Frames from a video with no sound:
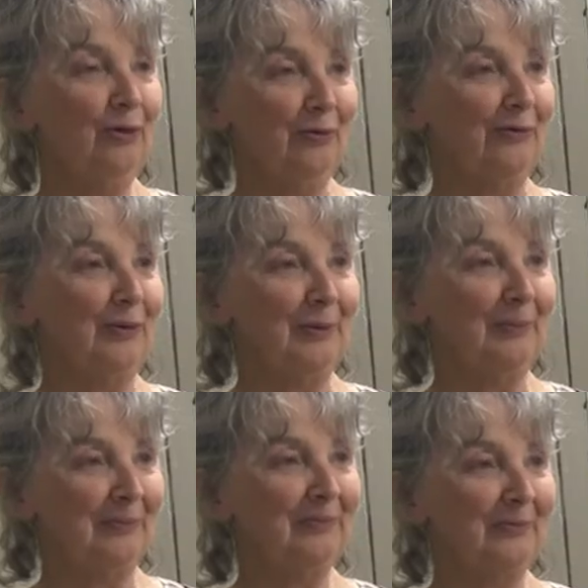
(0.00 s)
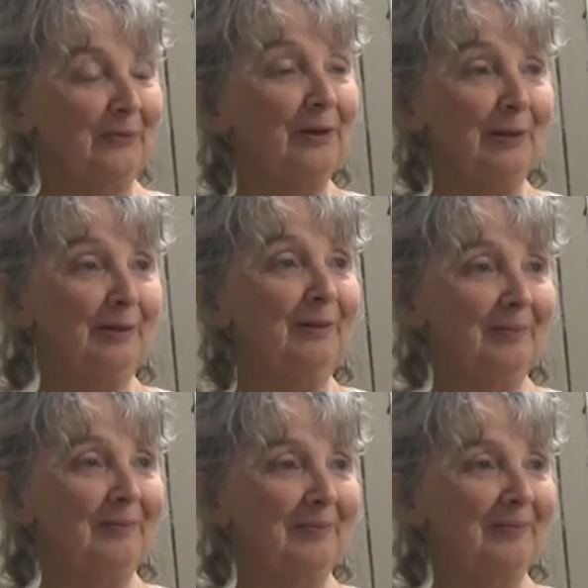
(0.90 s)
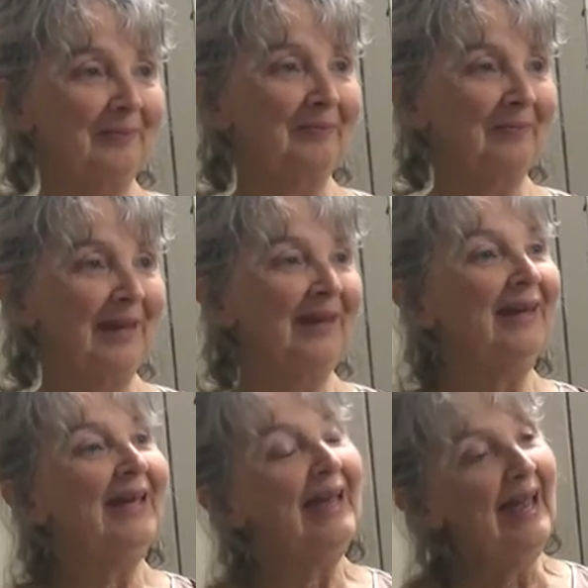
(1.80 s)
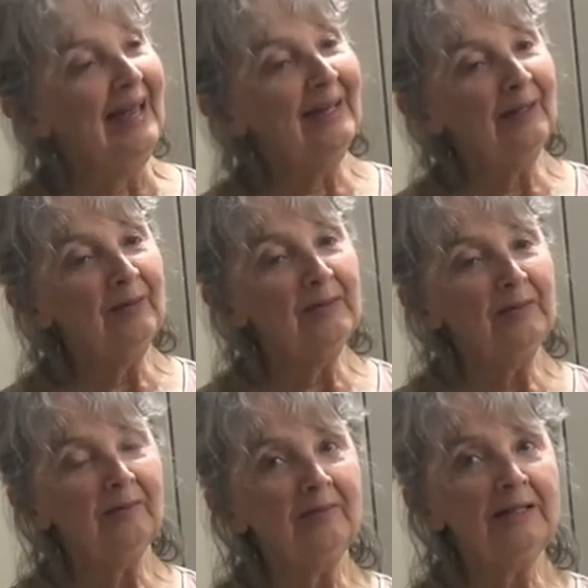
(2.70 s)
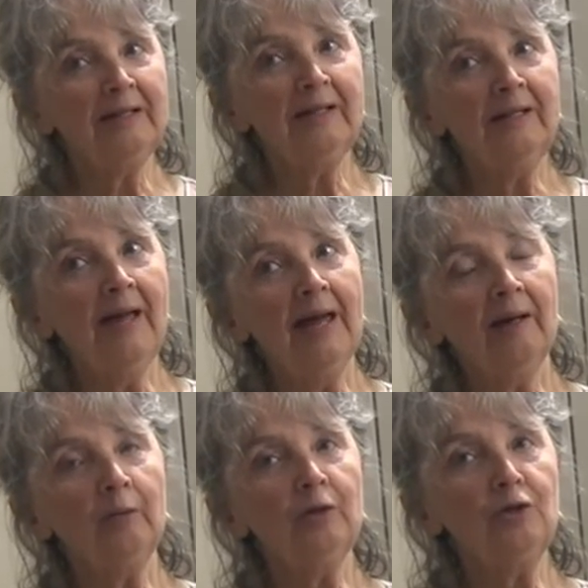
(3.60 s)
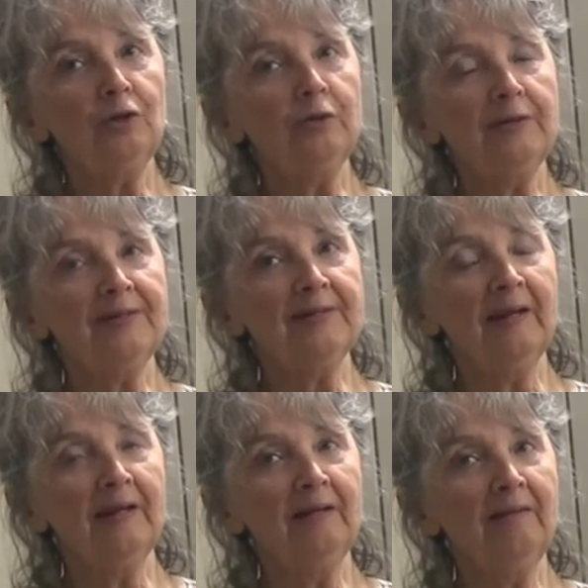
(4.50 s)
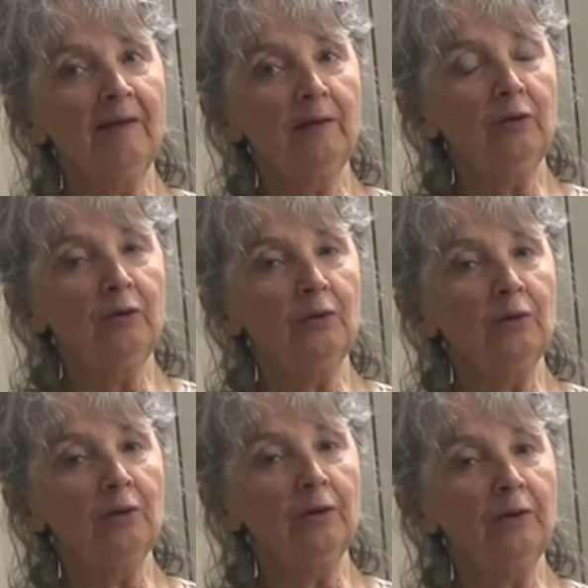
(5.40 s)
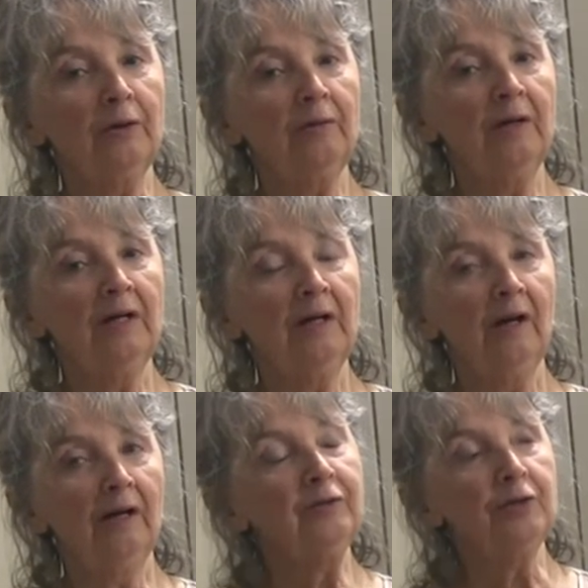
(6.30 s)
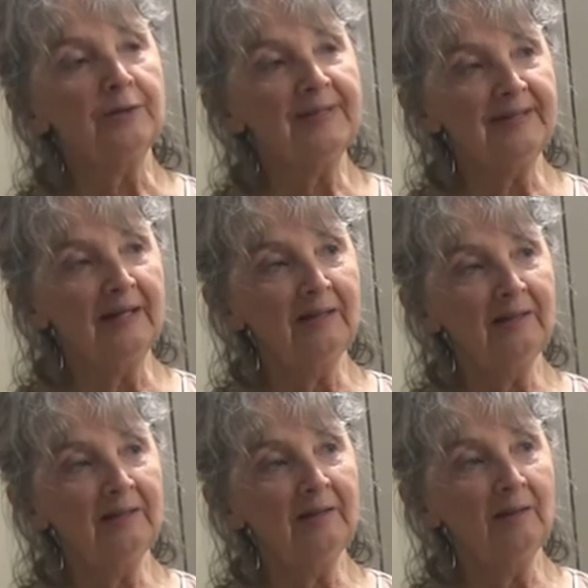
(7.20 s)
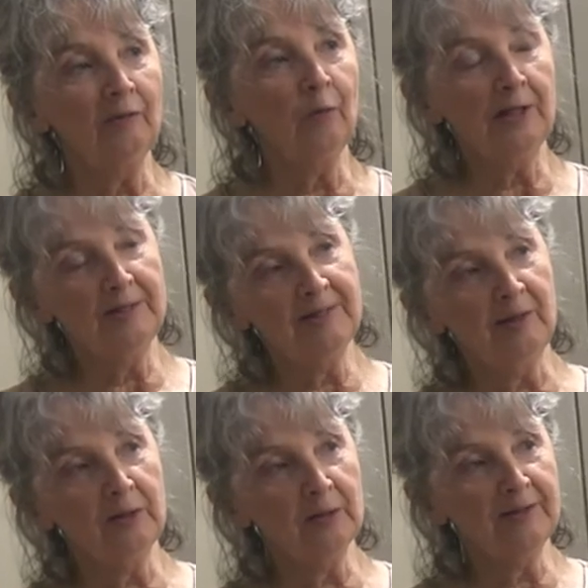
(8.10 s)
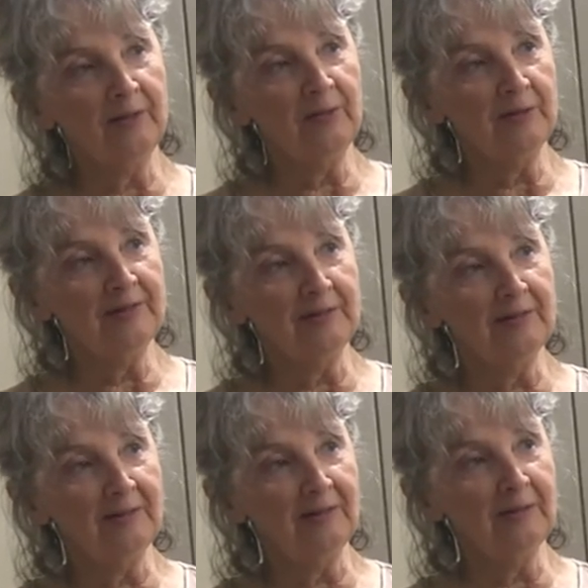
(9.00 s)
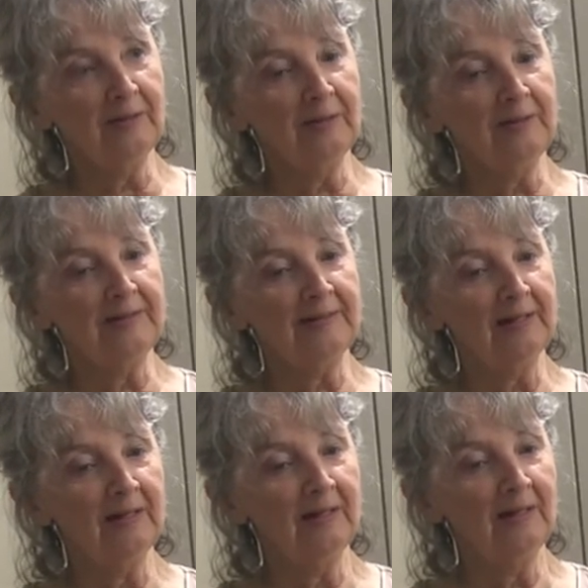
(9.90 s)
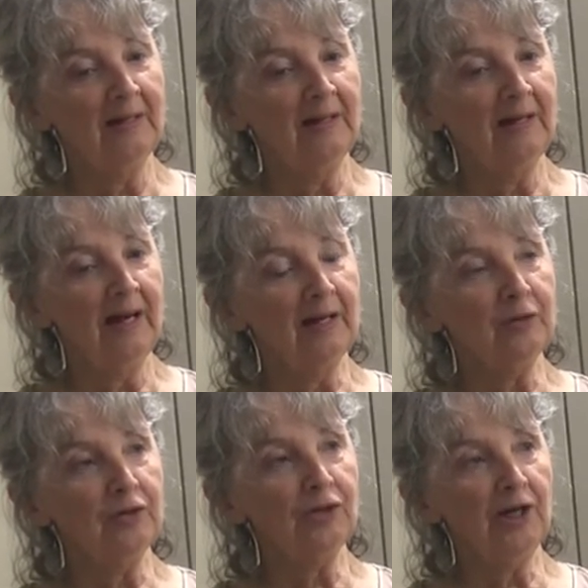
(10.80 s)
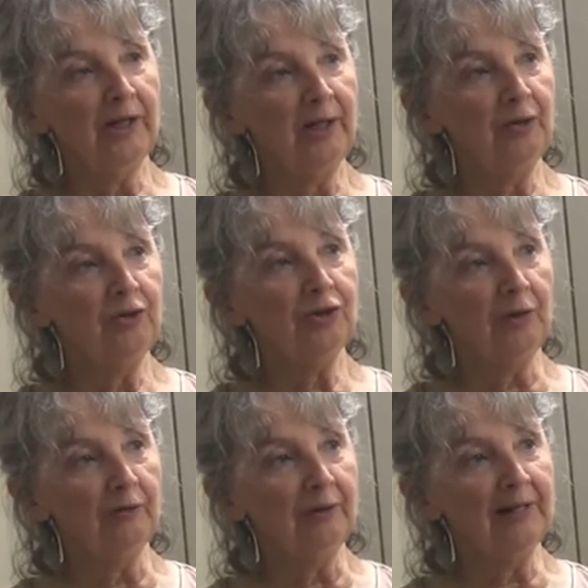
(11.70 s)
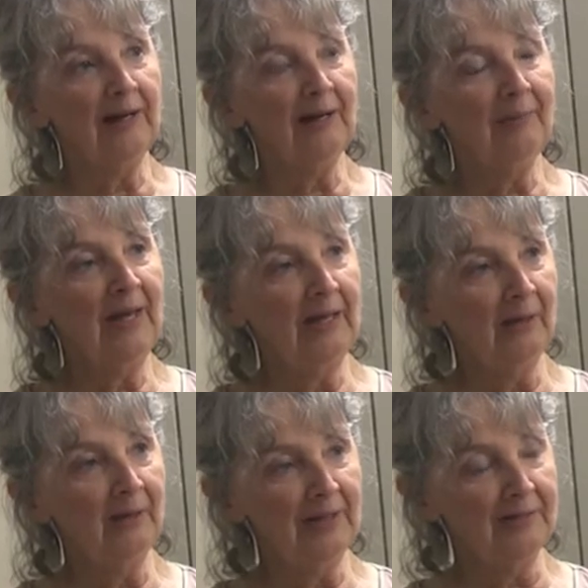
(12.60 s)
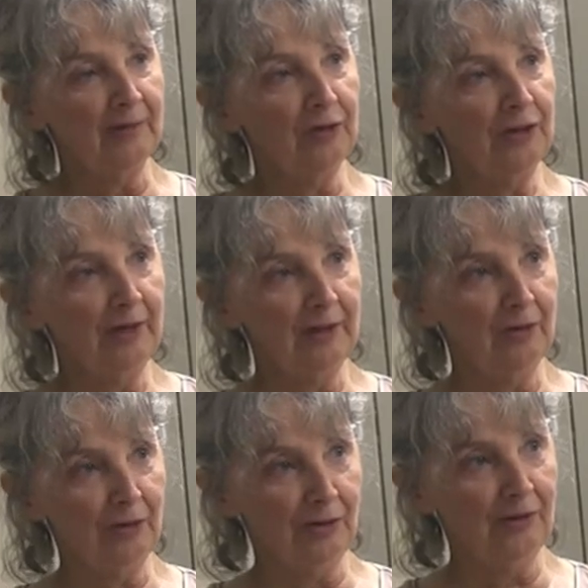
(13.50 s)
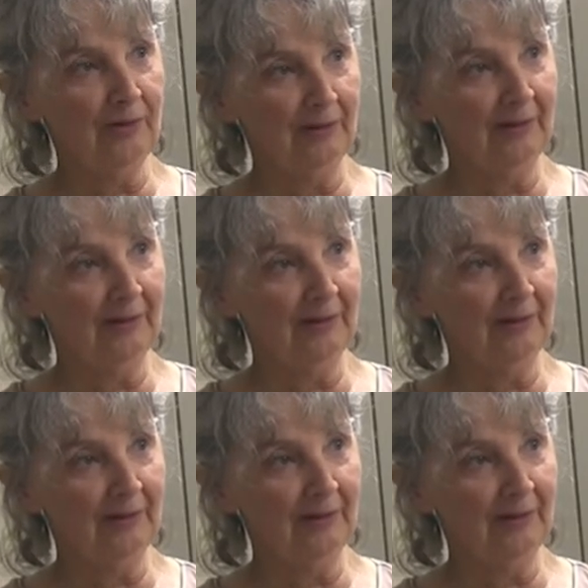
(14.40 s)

beautiful, really. And Didi, how would you say that your understanding of what psychosynthesis is has changed over time? How has it changed?